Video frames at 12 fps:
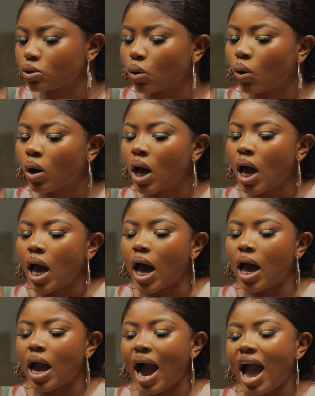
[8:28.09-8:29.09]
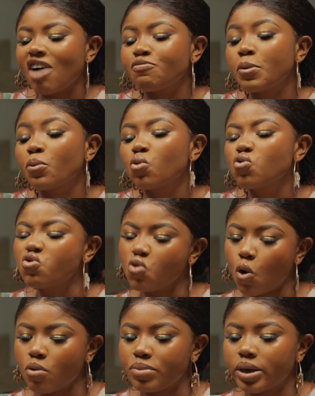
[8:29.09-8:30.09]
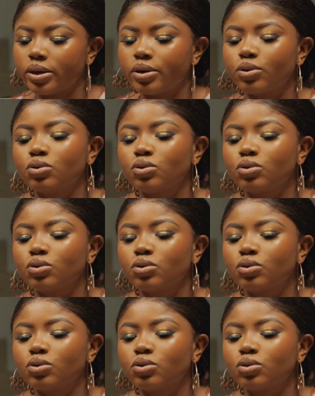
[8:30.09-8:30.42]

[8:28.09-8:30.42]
So I have people who know me,